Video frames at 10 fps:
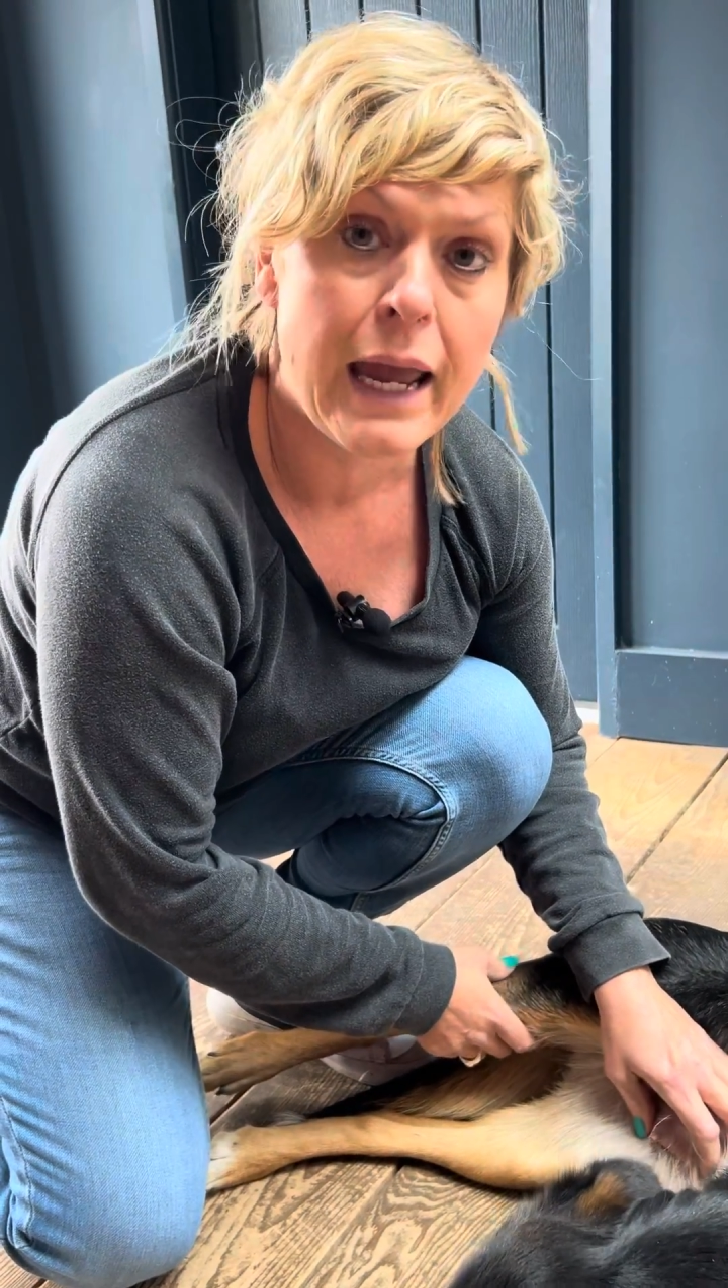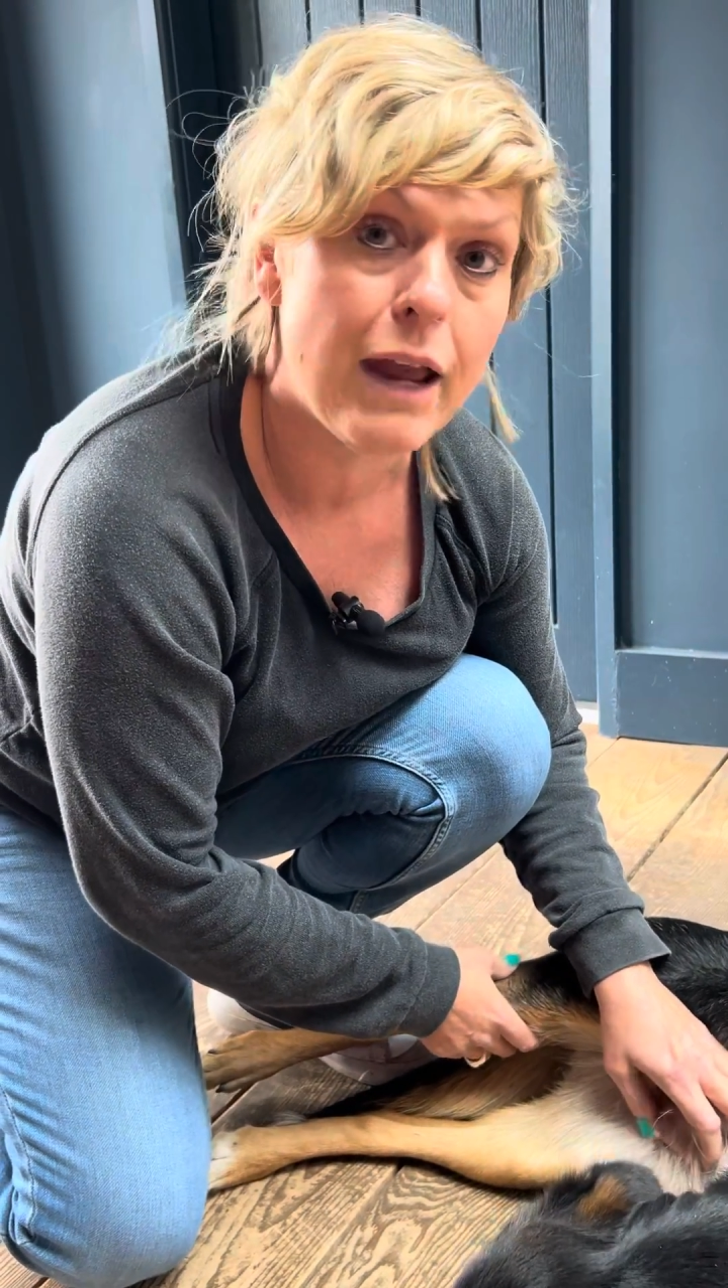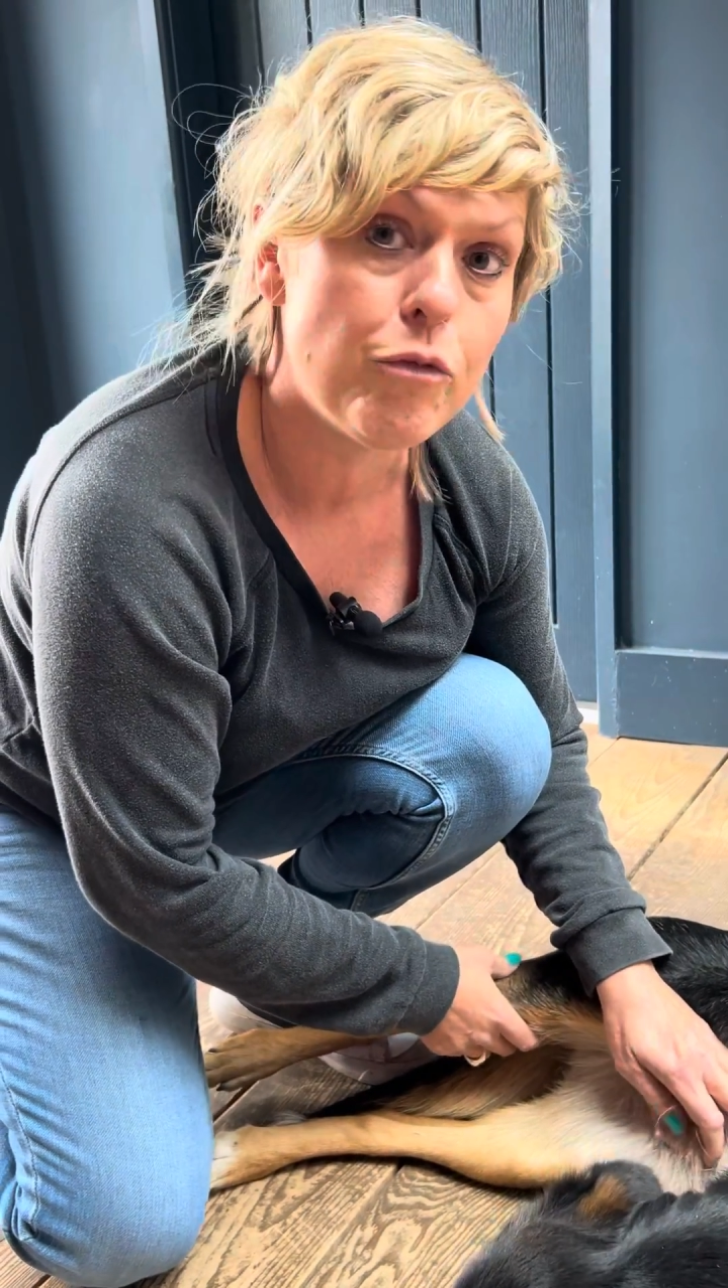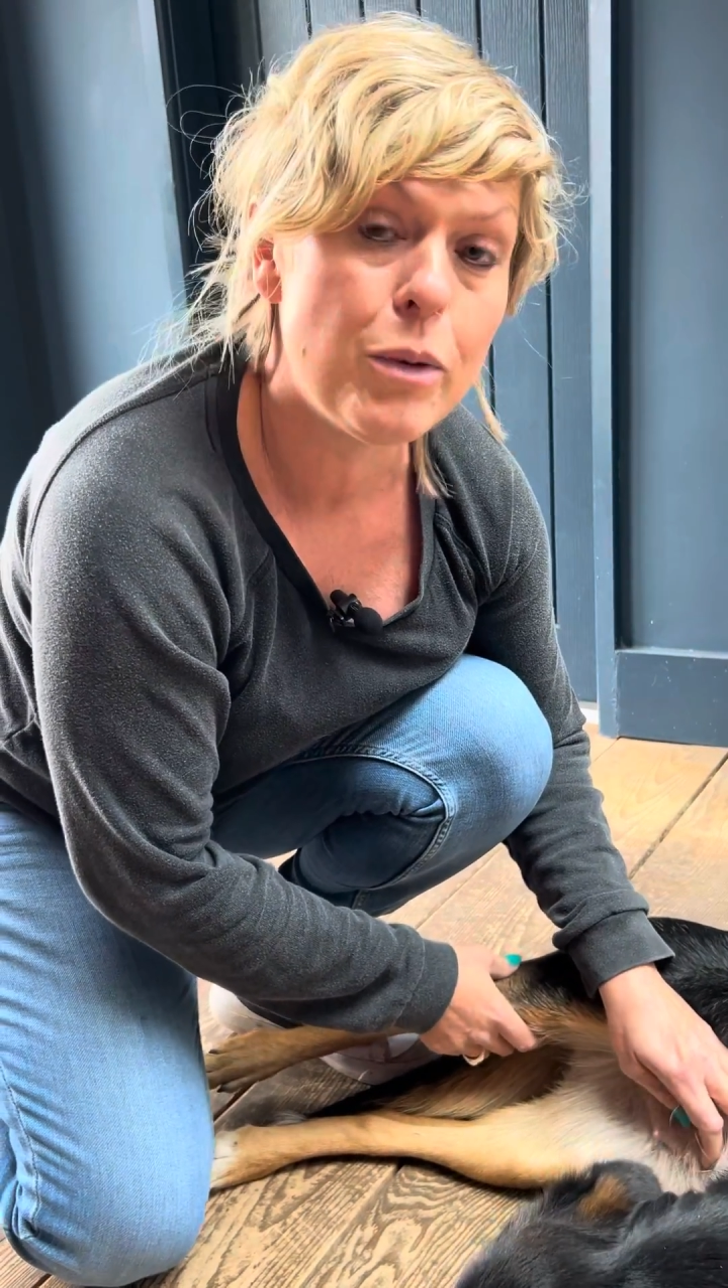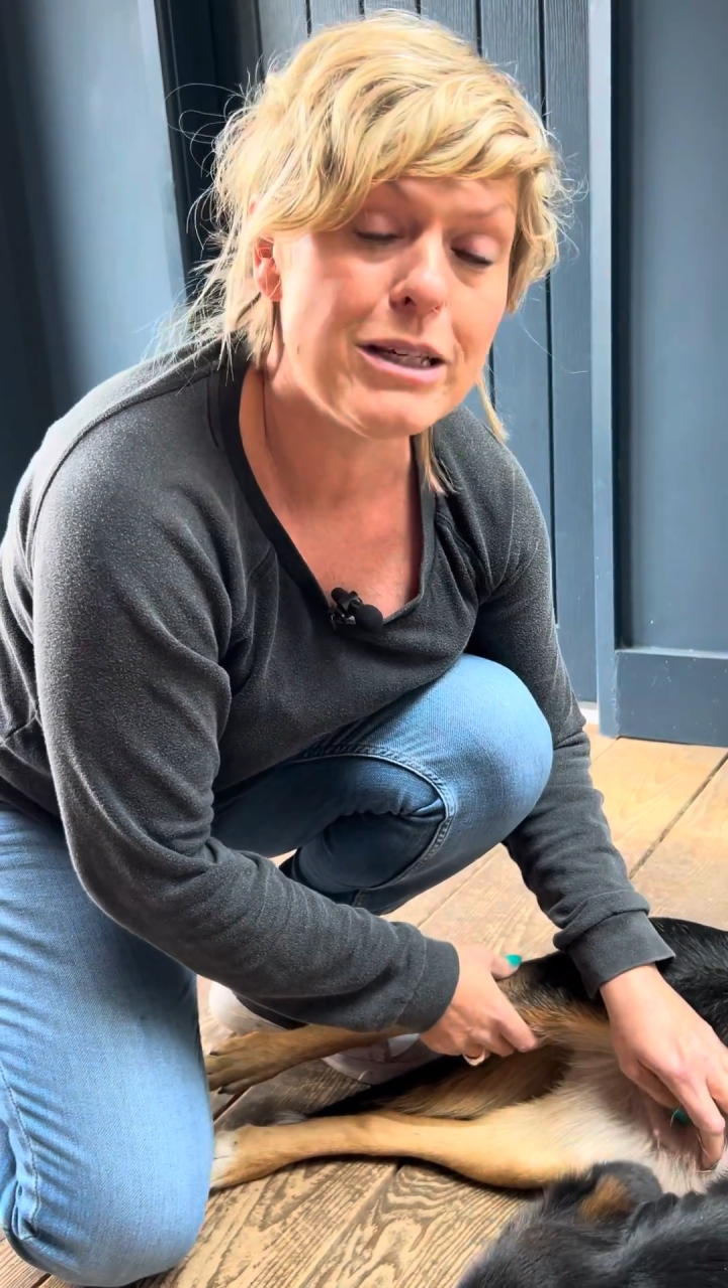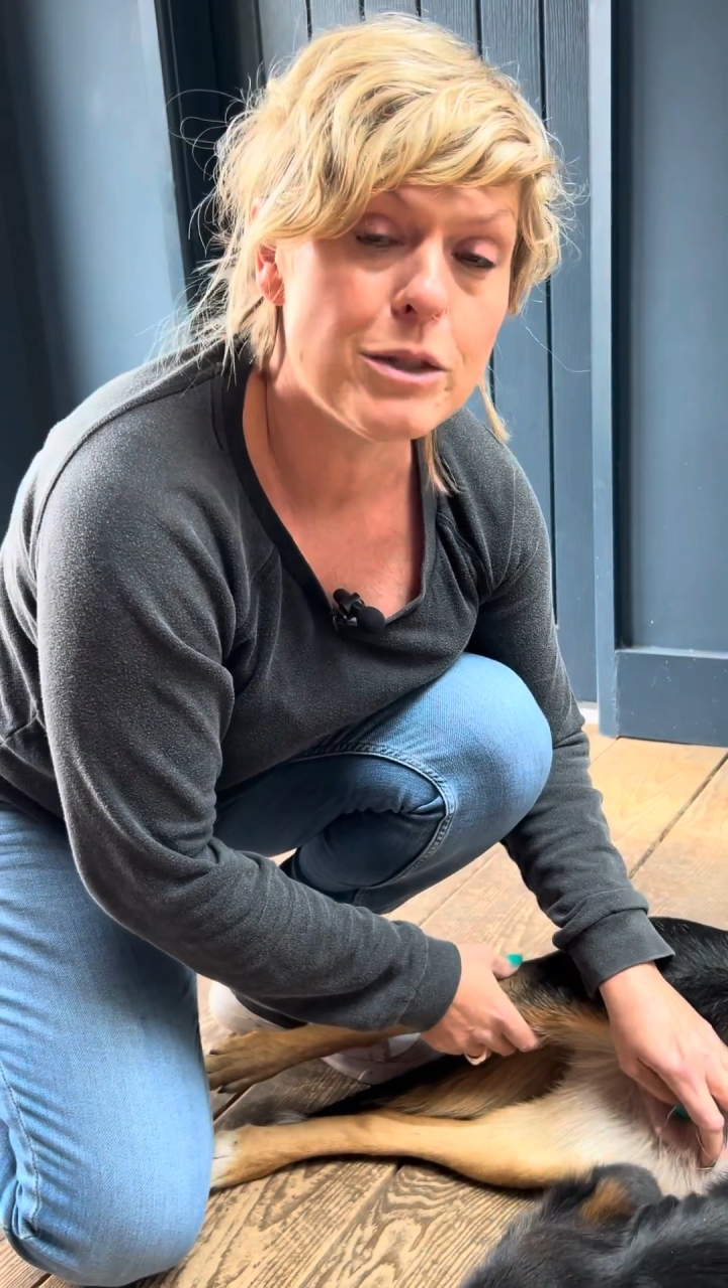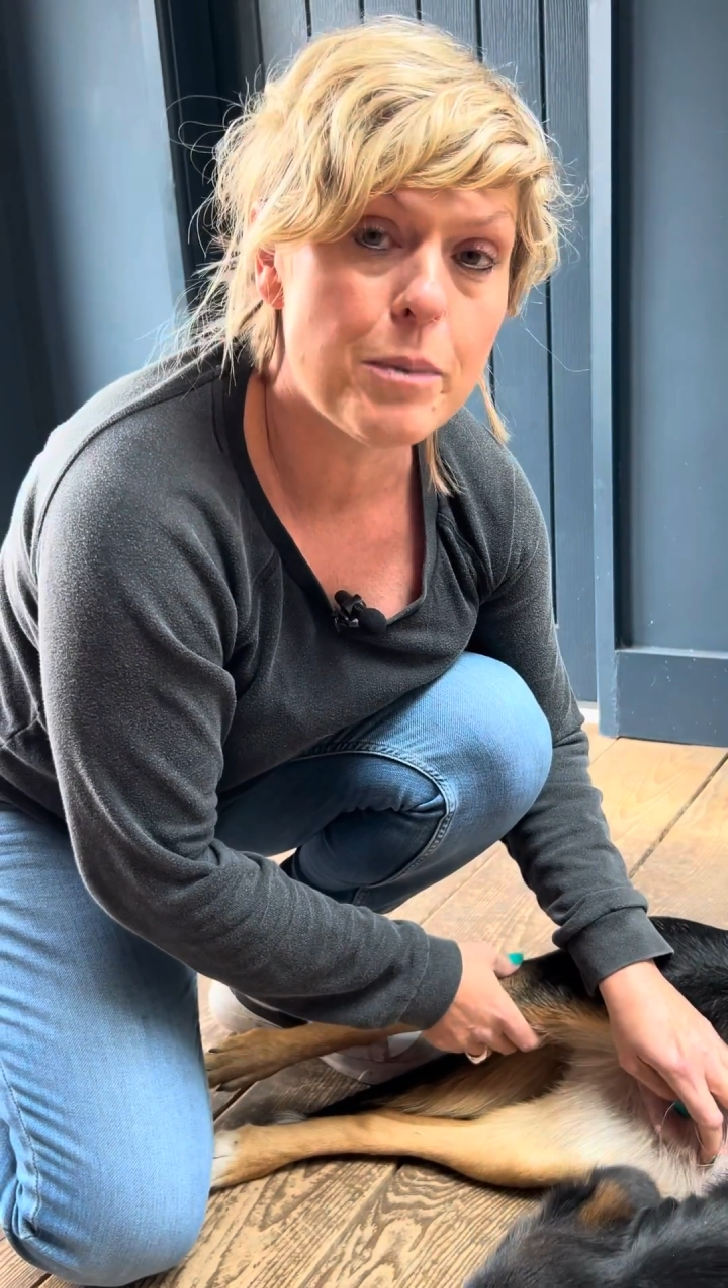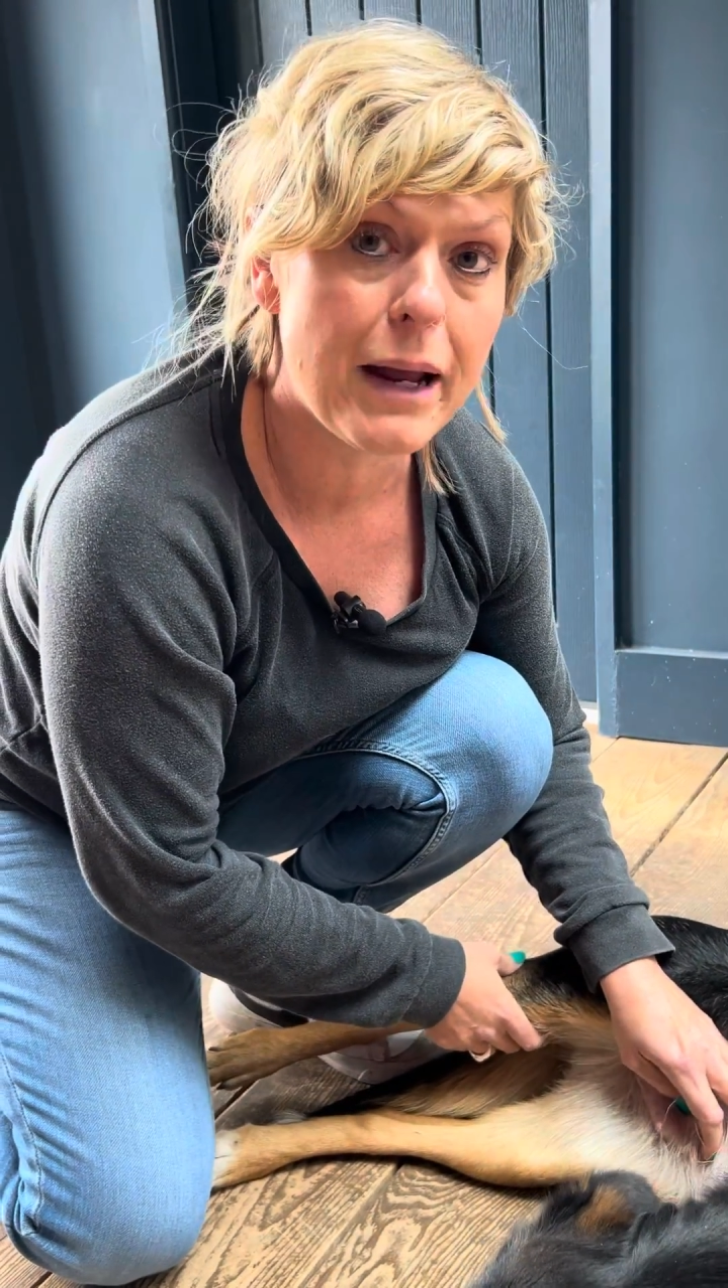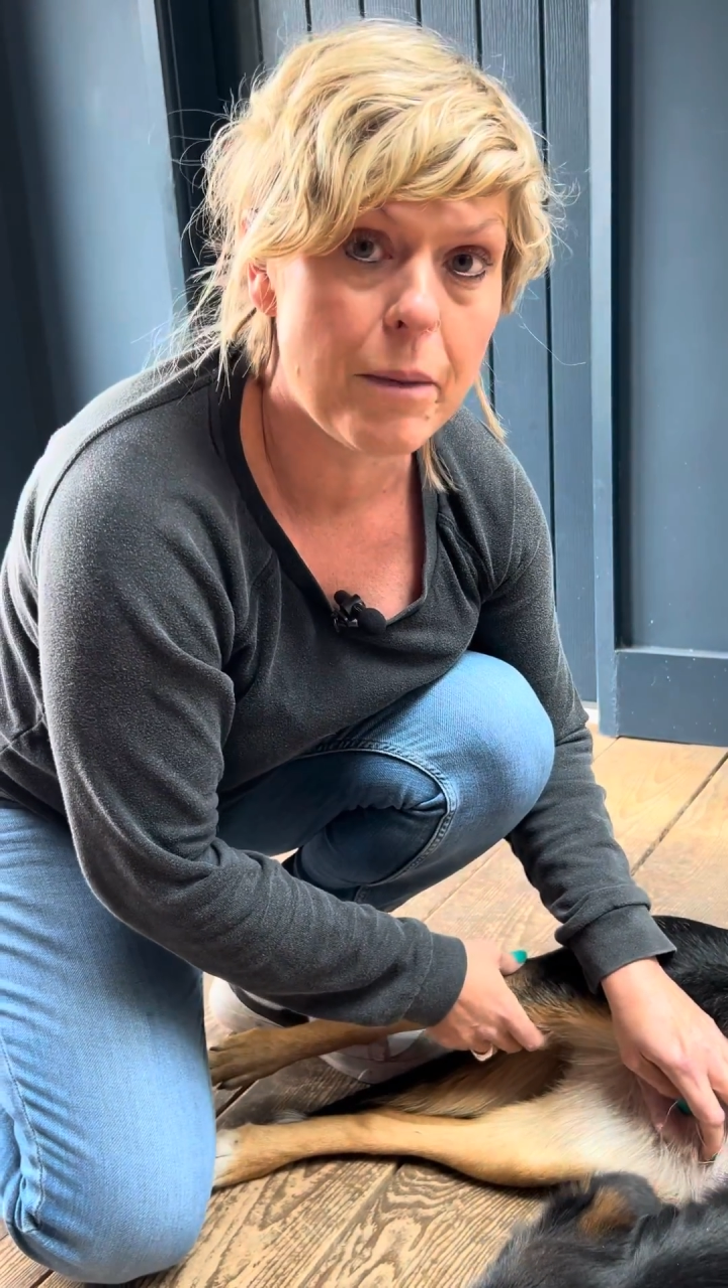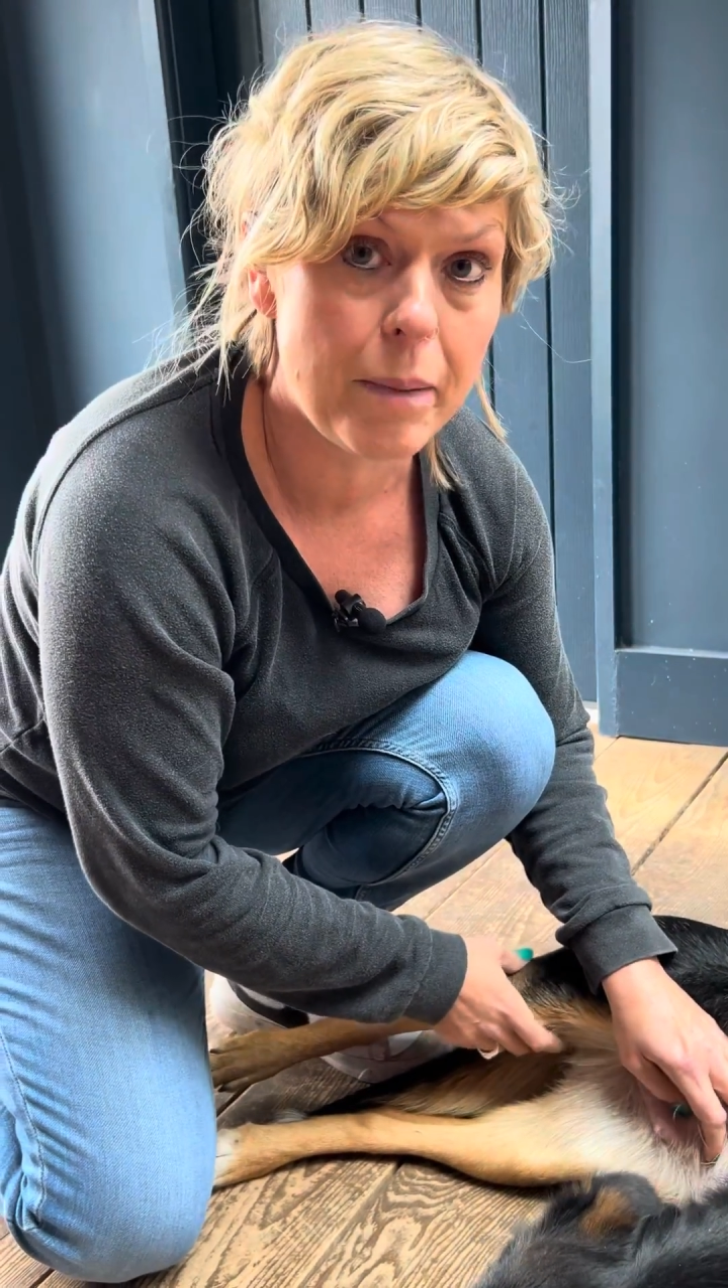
If we spay